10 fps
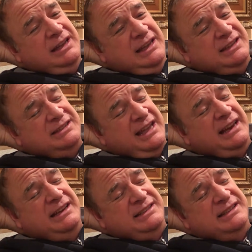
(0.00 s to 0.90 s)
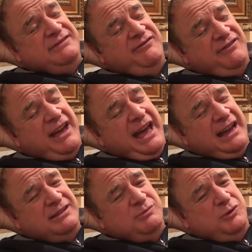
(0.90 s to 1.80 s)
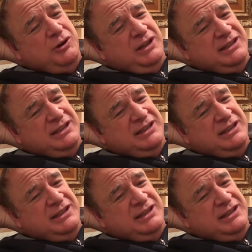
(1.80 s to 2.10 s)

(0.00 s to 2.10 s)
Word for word: is that it is in fact more